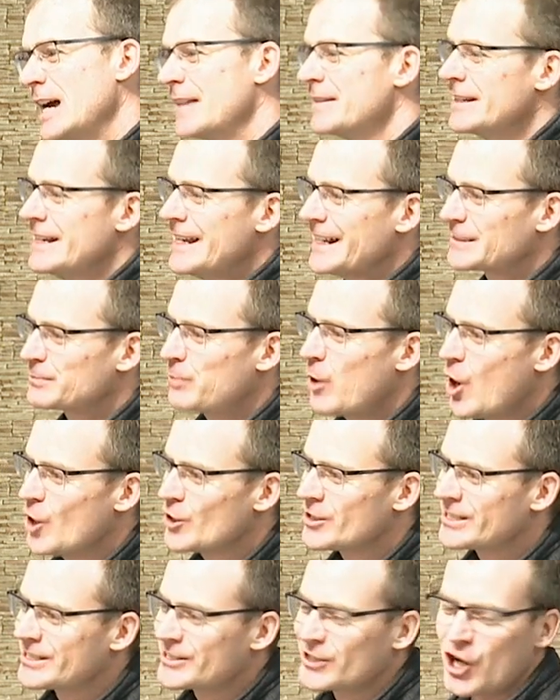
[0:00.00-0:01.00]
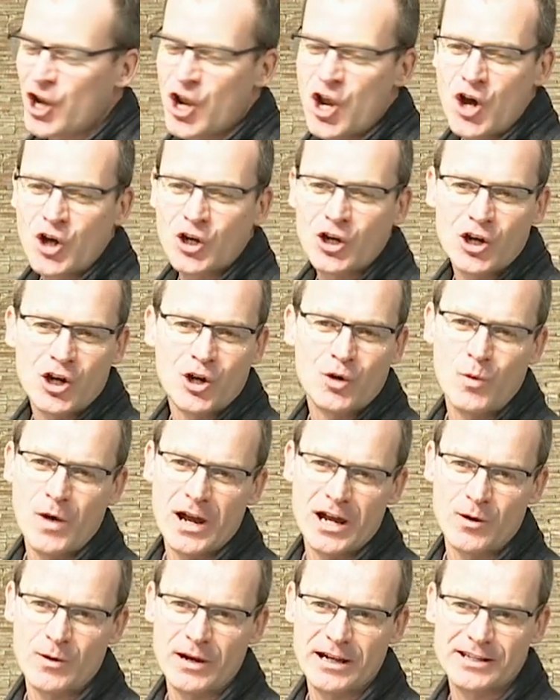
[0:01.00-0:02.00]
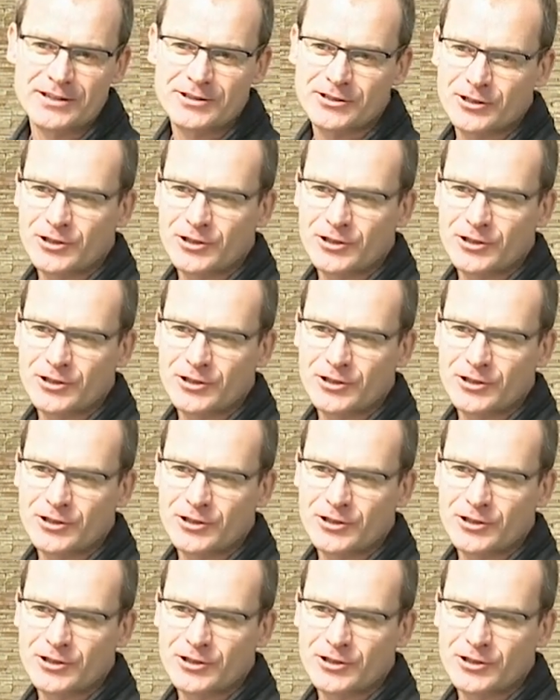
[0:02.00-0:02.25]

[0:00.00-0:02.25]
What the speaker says: And the next pond is a long, long way away,